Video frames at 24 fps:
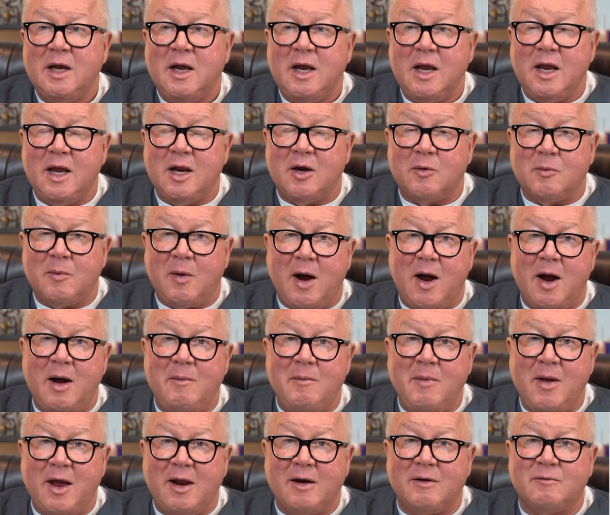And her mom
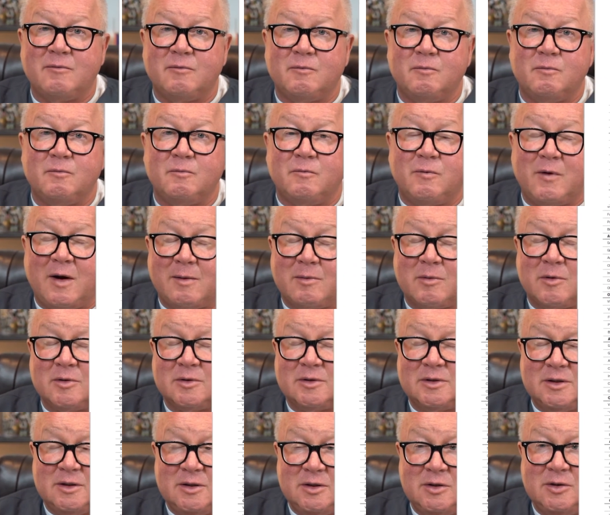had fibro
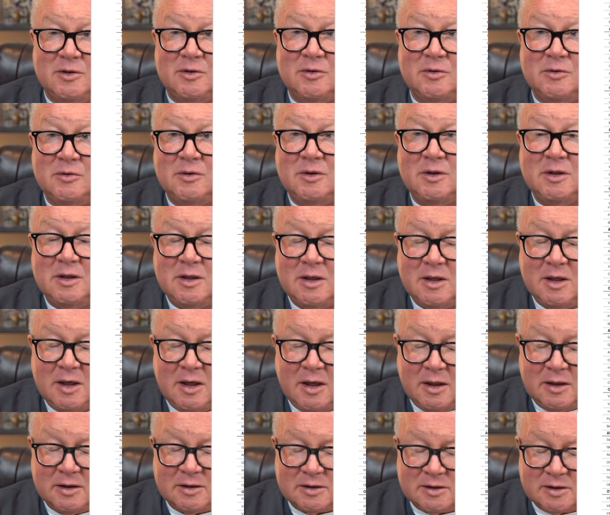oh
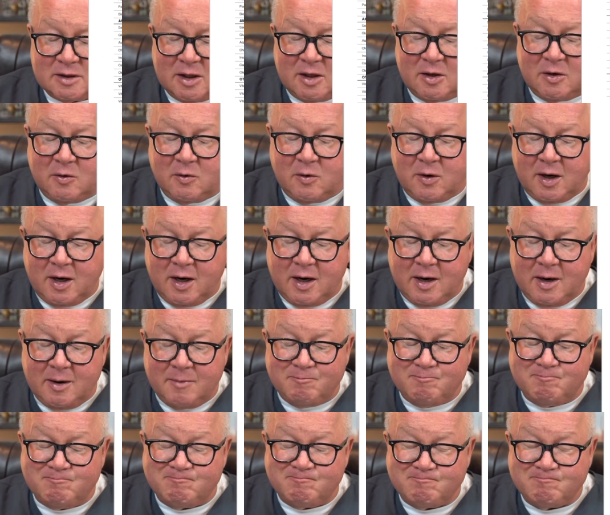And so, um,